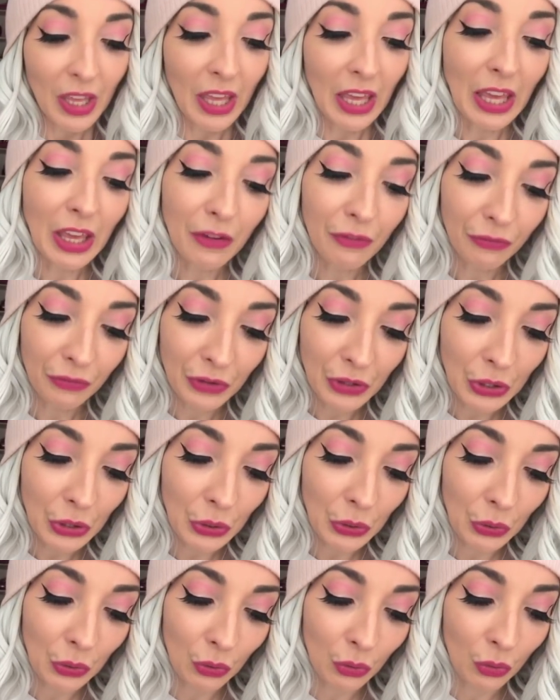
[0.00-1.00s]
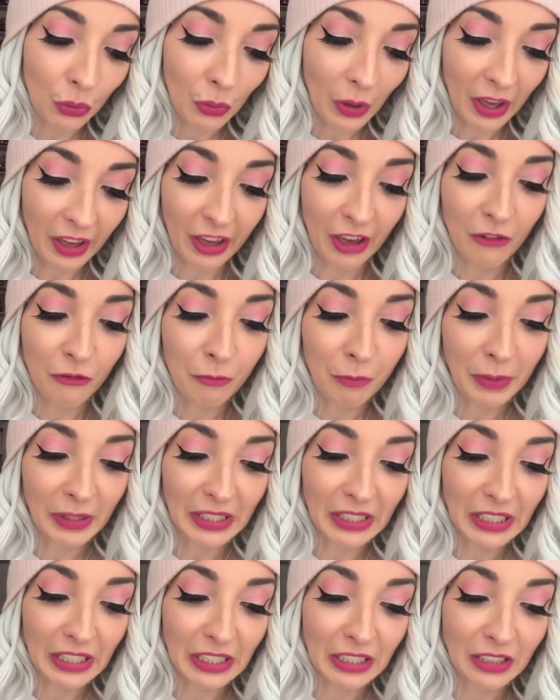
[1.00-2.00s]
if you have
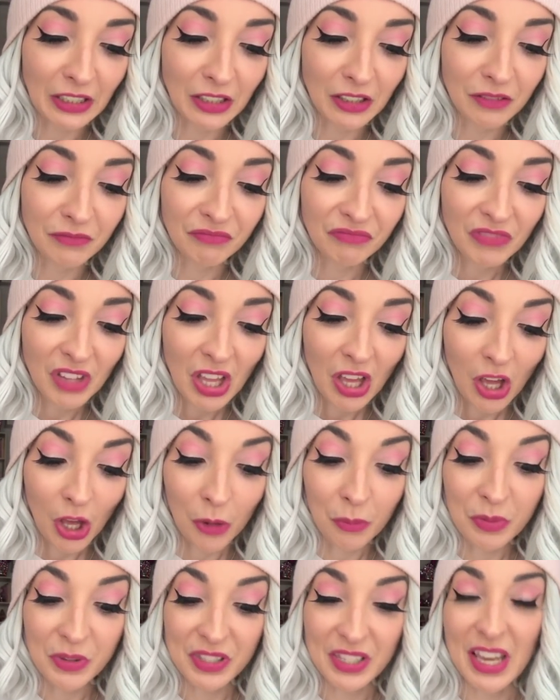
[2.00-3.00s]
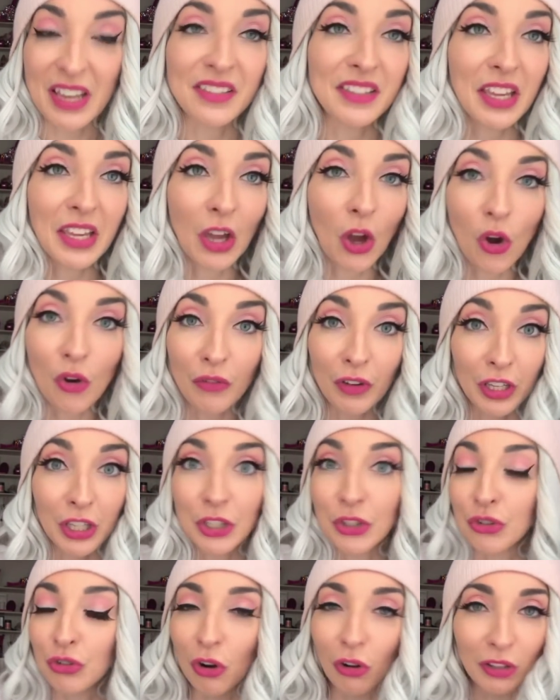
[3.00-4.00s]
been obsessing over
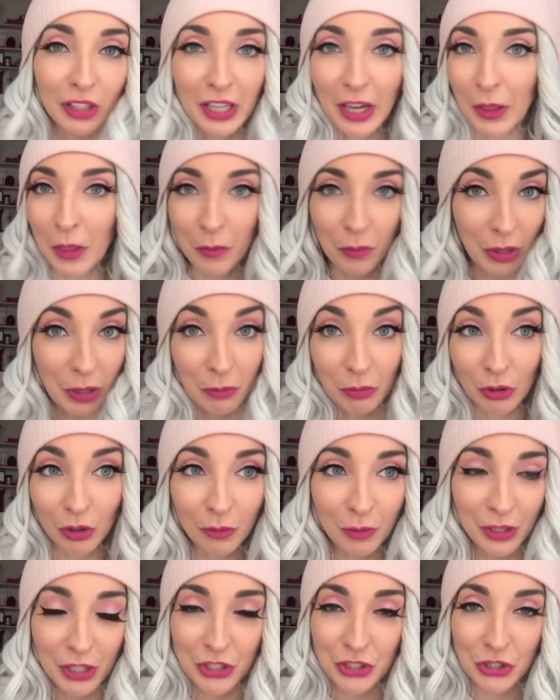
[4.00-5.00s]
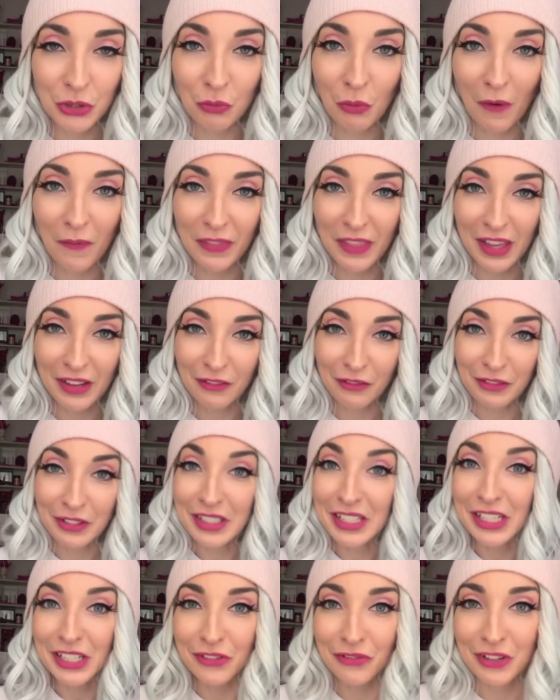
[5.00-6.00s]
controlling other people because you want that
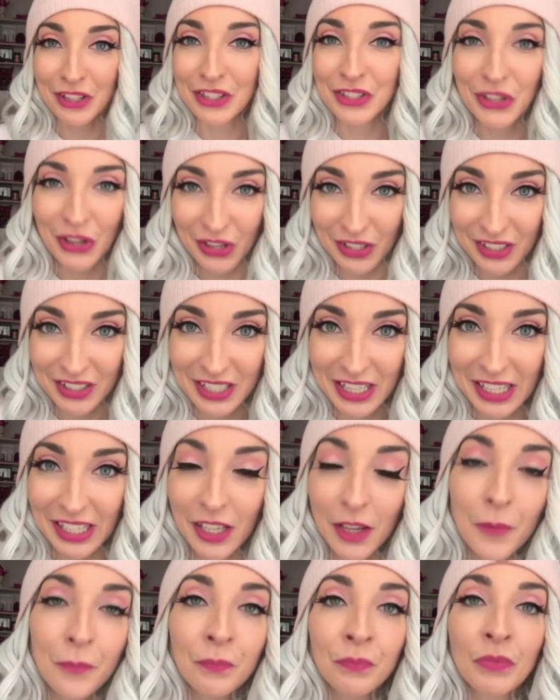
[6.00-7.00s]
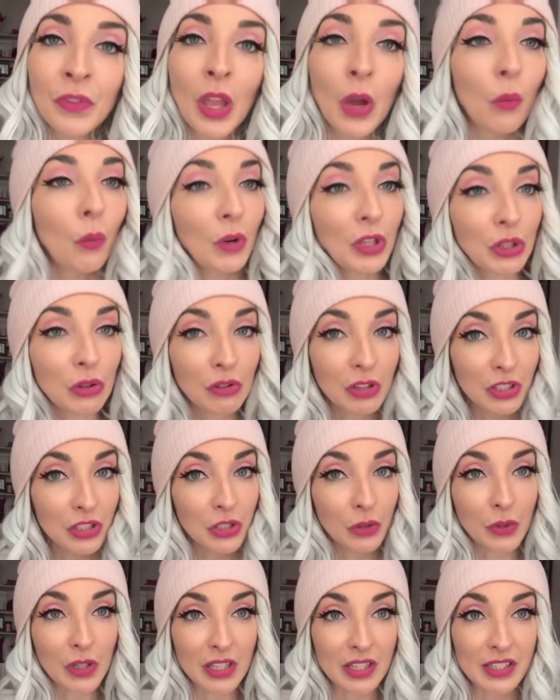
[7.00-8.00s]
need for certainty, what you could
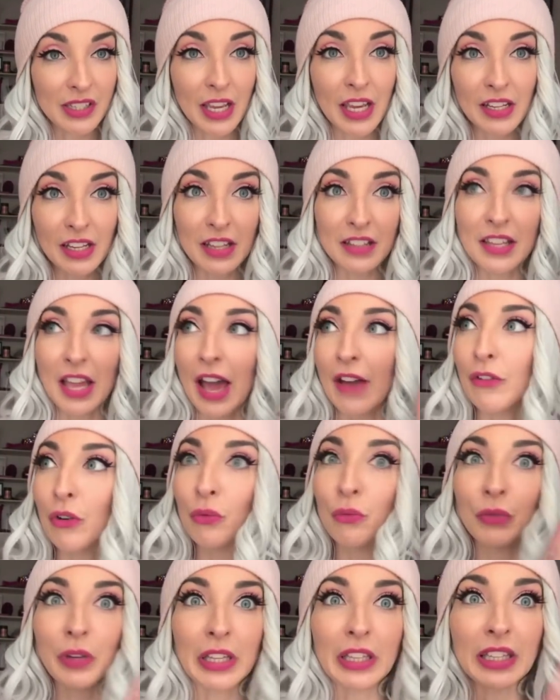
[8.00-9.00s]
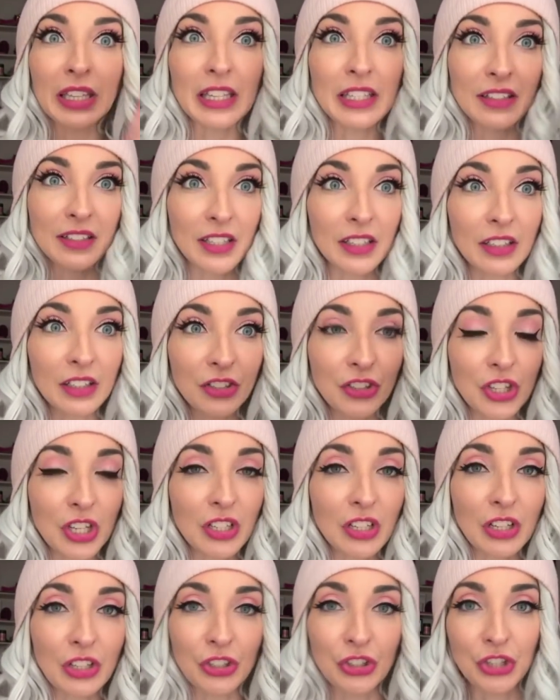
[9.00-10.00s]
do instead is have a really
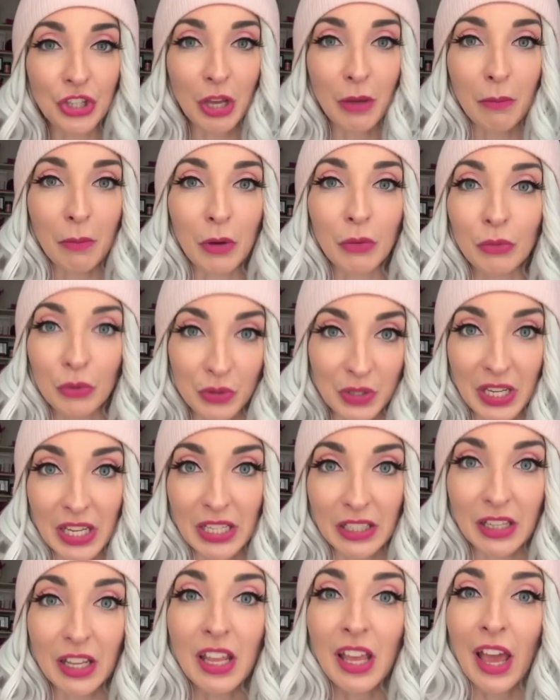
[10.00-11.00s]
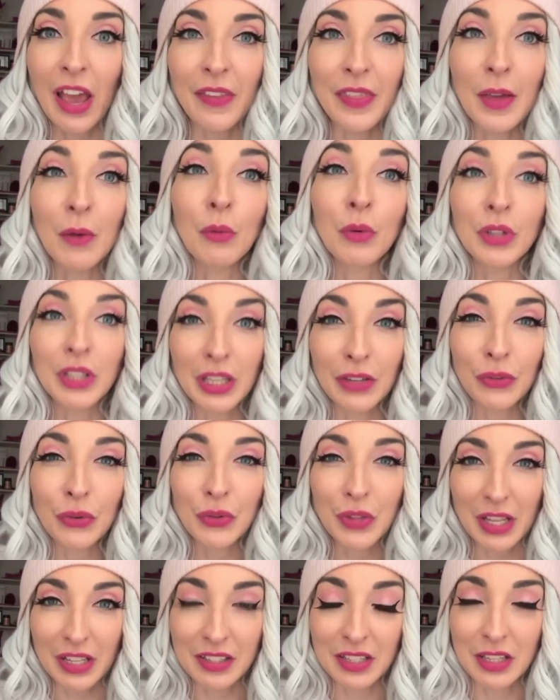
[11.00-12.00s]
diligent gym routine, and that will give
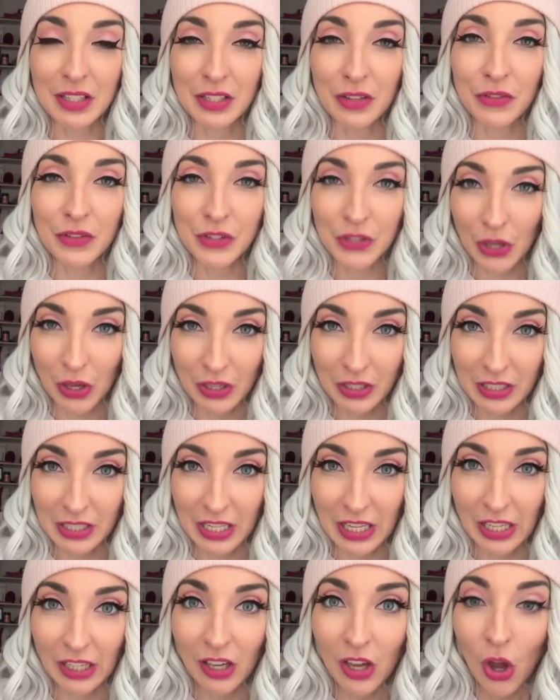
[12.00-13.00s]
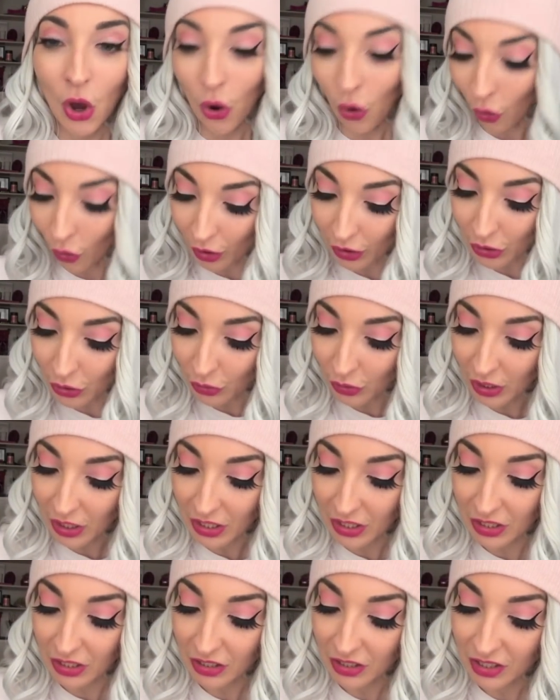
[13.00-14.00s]
you that sense of certainty. Or you
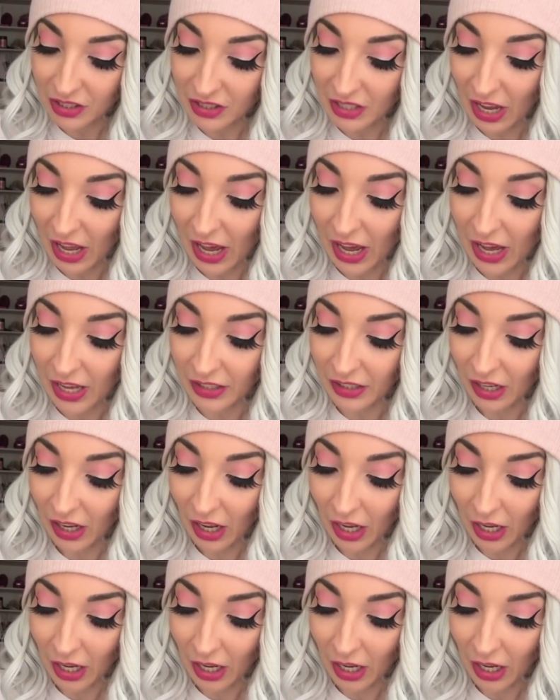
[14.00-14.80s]
could start,